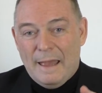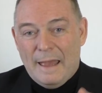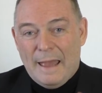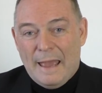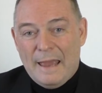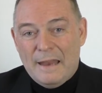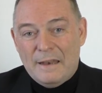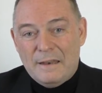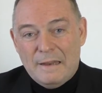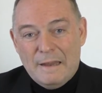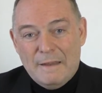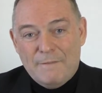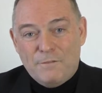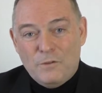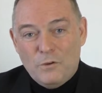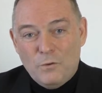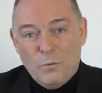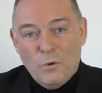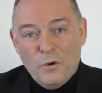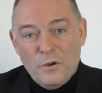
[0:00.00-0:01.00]
And if
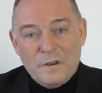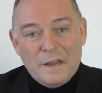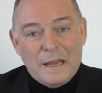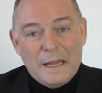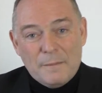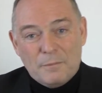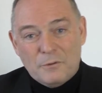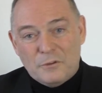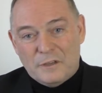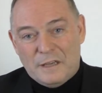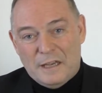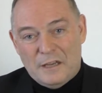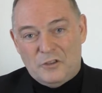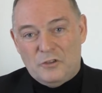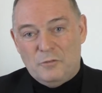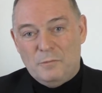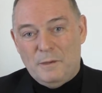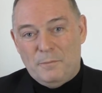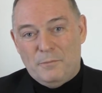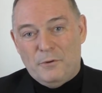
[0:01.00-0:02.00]
you weren't able to get
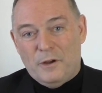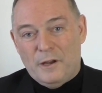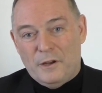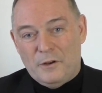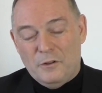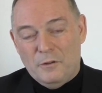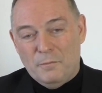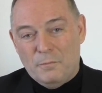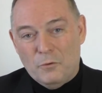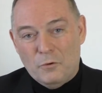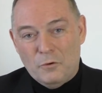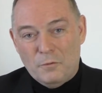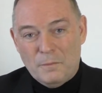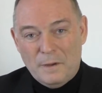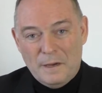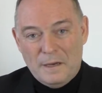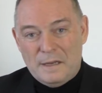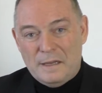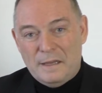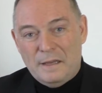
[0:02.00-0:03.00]
to me prior to the board
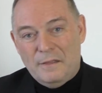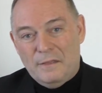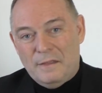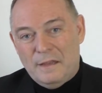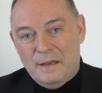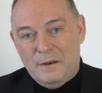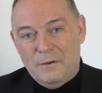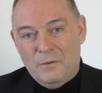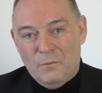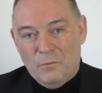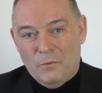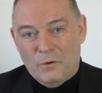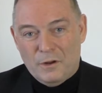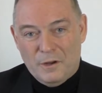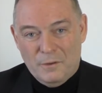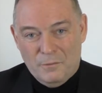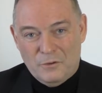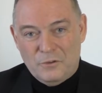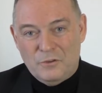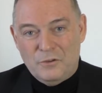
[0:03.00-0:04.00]
meeting, then what
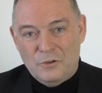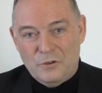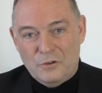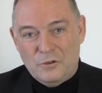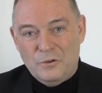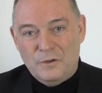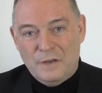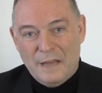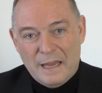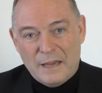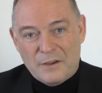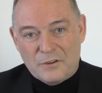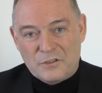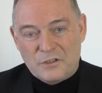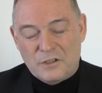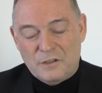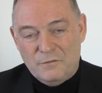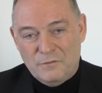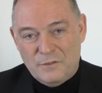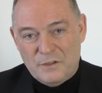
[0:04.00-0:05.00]
I want you to do now is
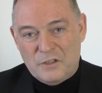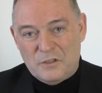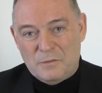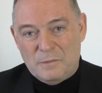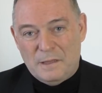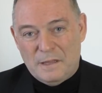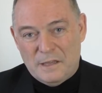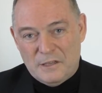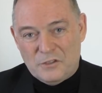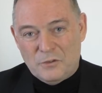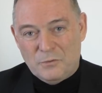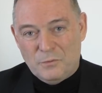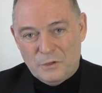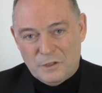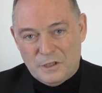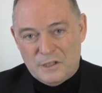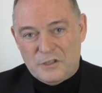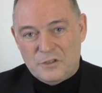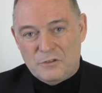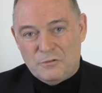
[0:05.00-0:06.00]
convince me there's a
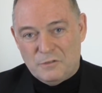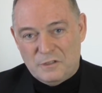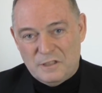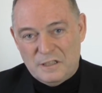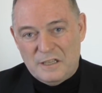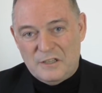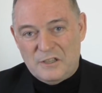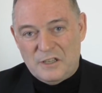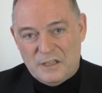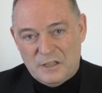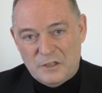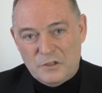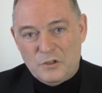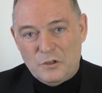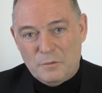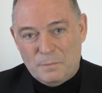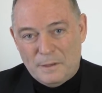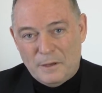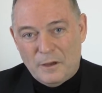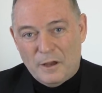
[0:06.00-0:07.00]
really strategic
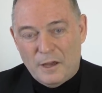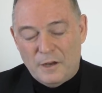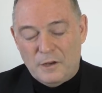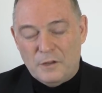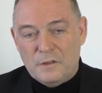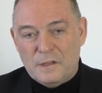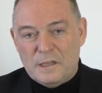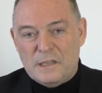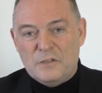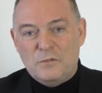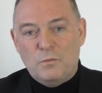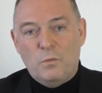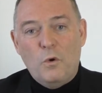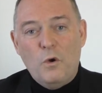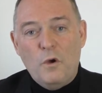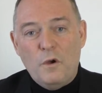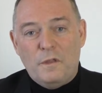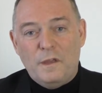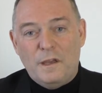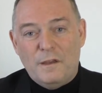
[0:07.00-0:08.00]
issue behind it that is
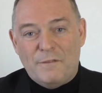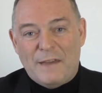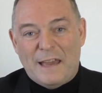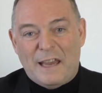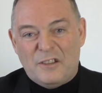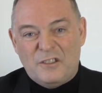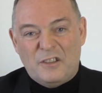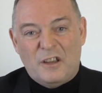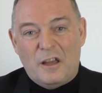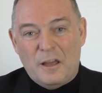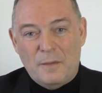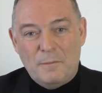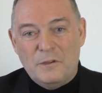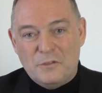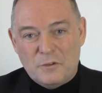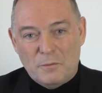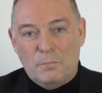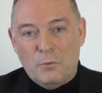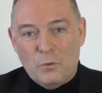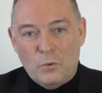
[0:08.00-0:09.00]
worthy of our time
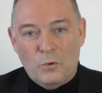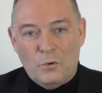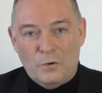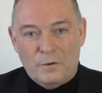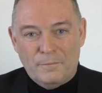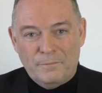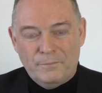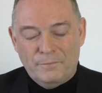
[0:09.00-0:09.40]
as a board.